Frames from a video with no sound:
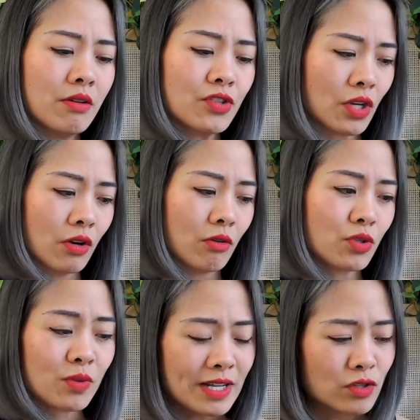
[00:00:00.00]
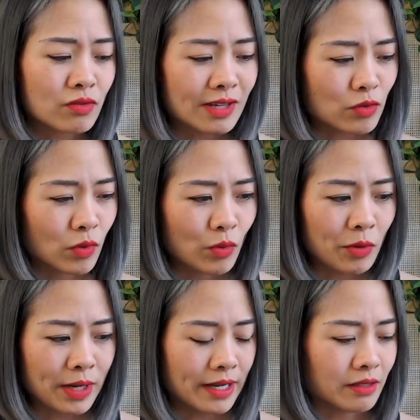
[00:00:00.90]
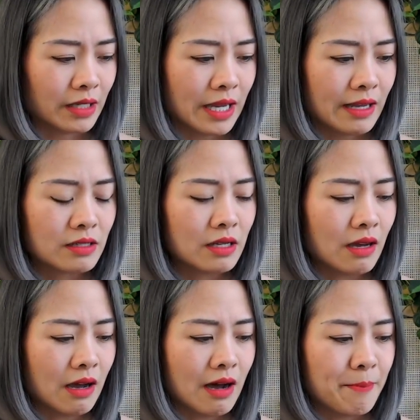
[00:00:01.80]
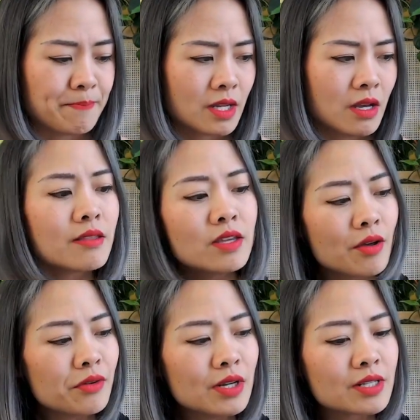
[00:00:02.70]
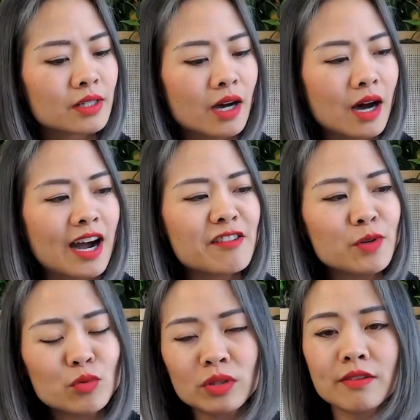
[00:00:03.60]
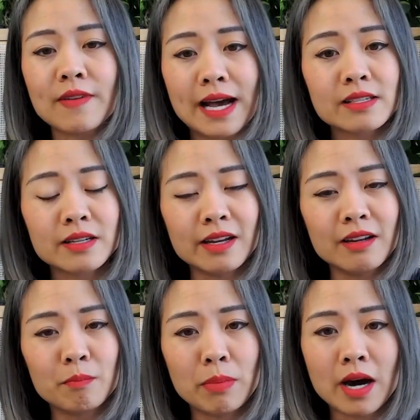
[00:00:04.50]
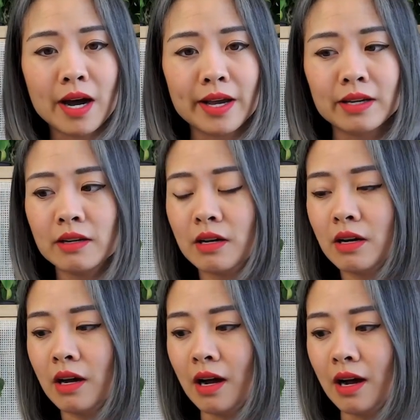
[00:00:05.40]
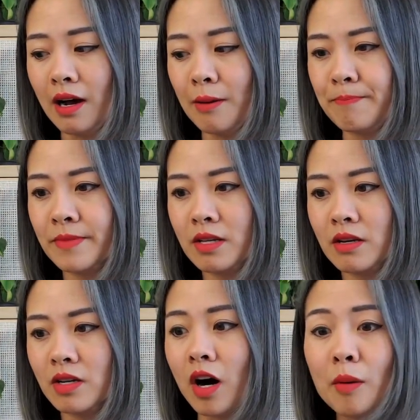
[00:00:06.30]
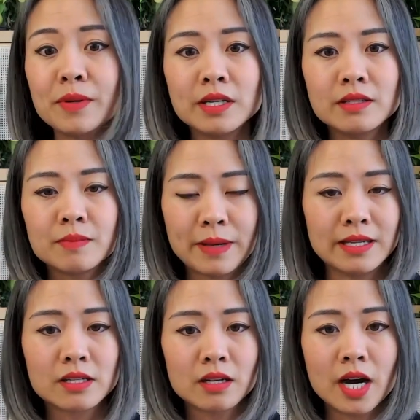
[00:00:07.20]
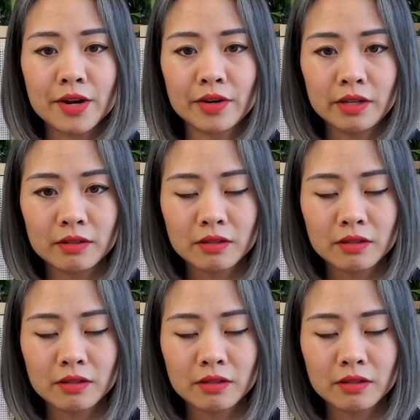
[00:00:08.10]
So that's one way we're handling it. The other is I've been really fascinated by competence-based hiring.